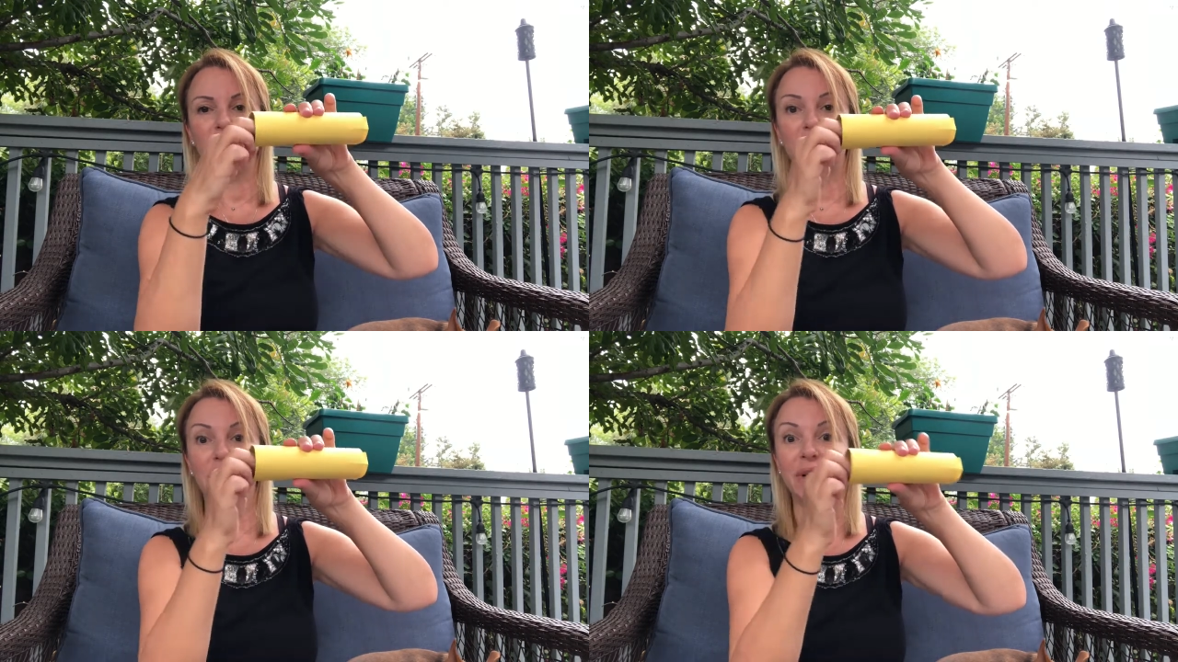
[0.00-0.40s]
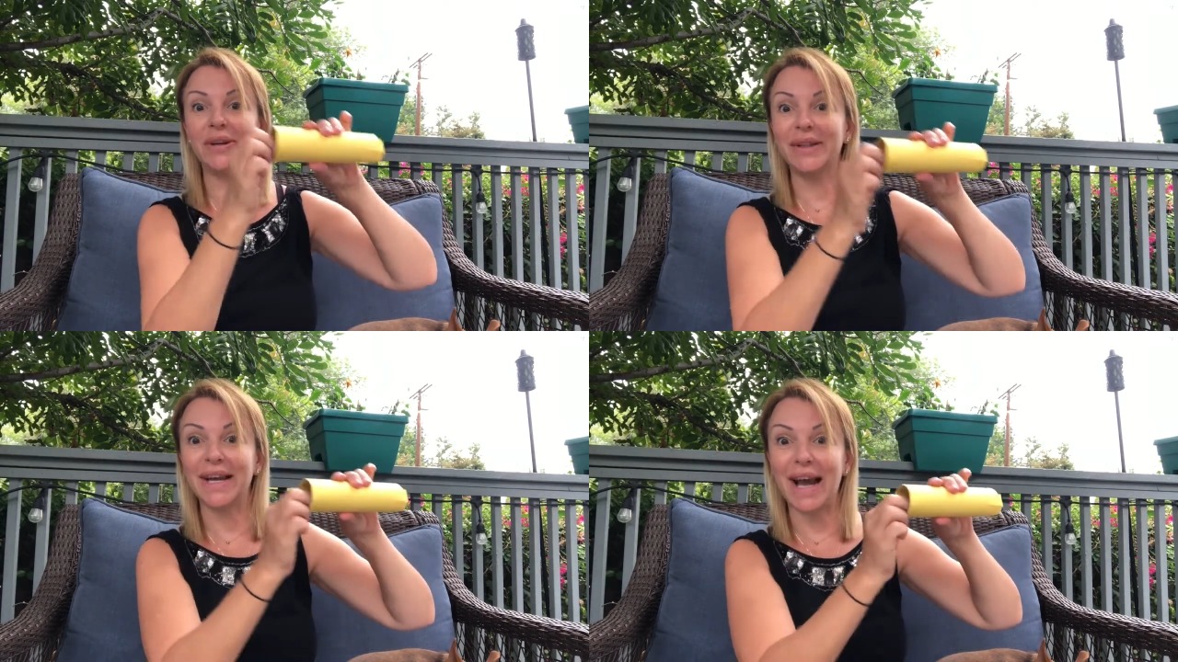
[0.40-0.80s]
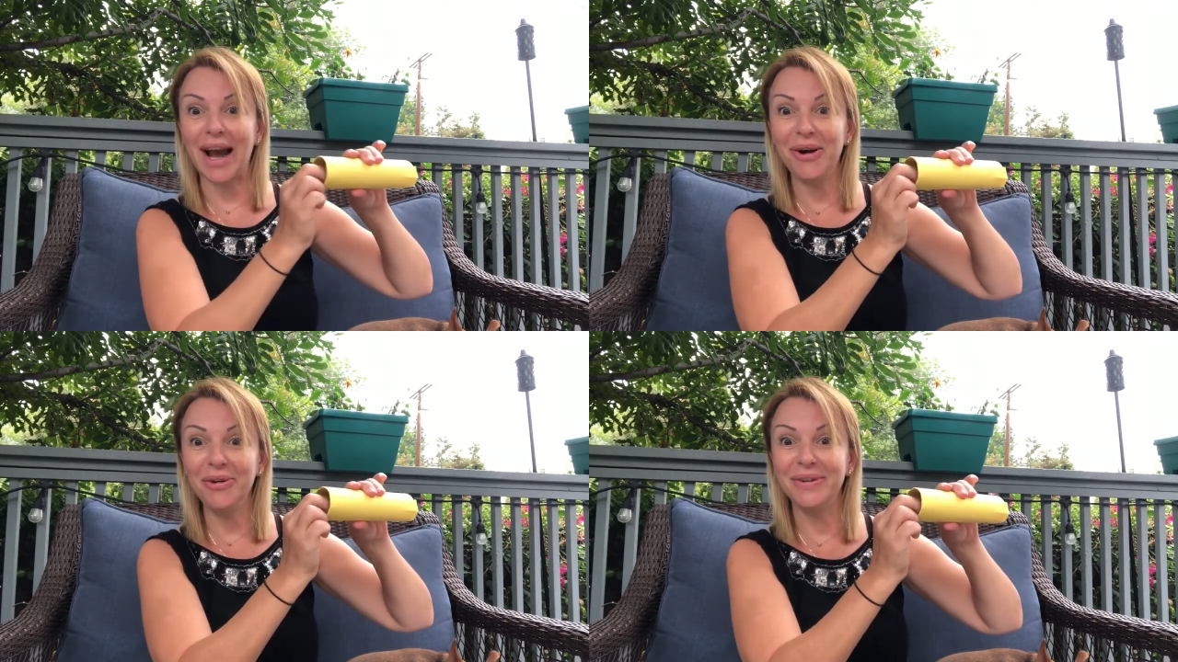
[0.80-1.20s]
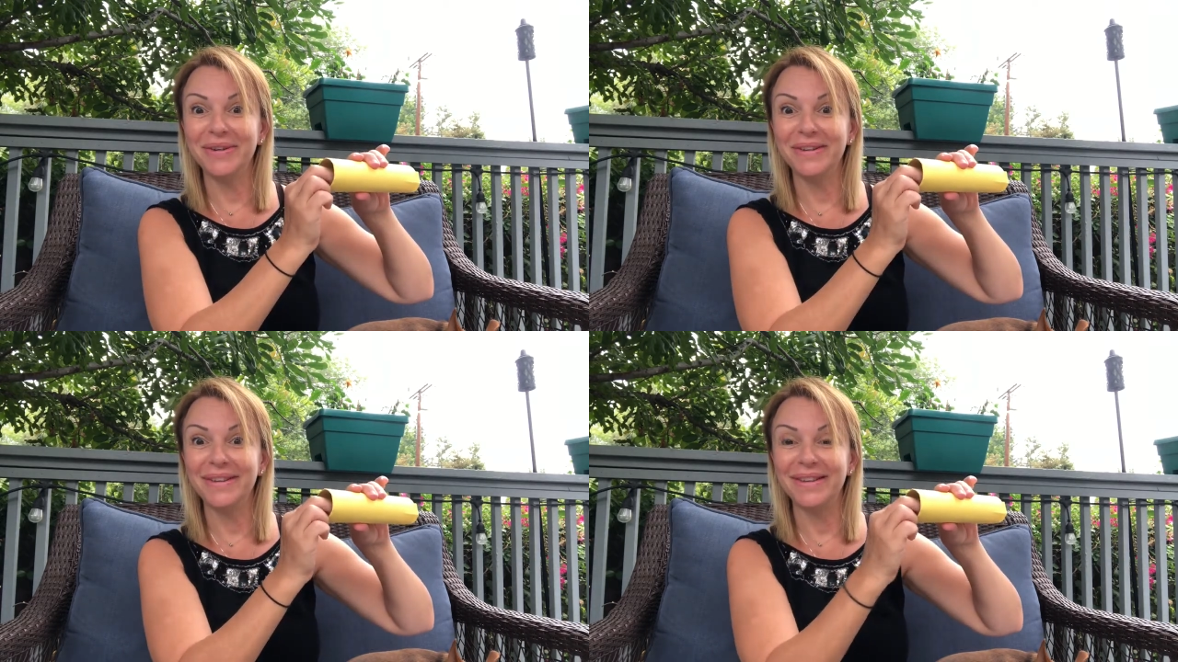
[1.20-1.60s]
Do you hear the cow?
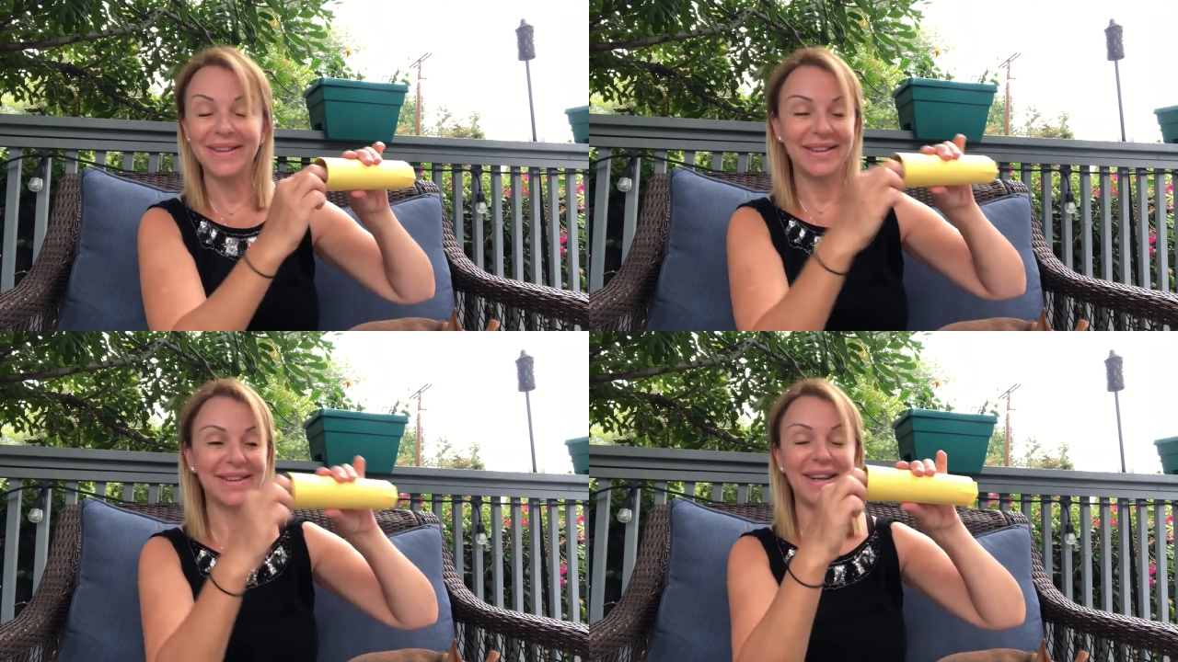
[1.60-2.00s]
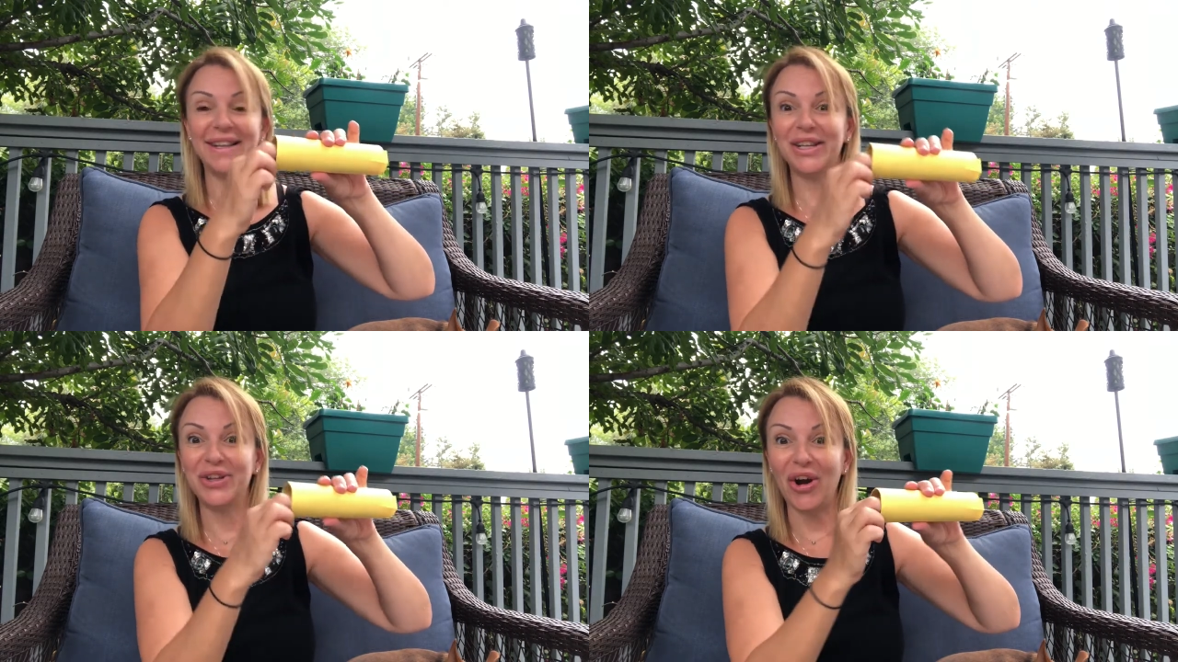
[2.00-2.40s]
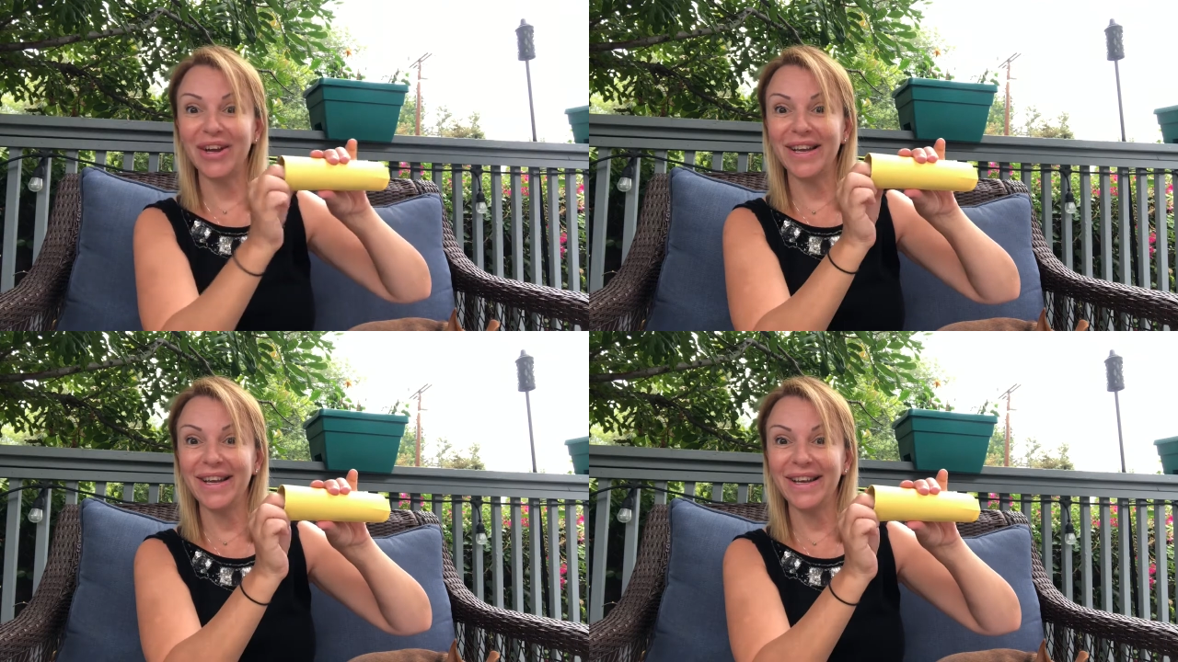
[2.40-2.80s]
And the donkey?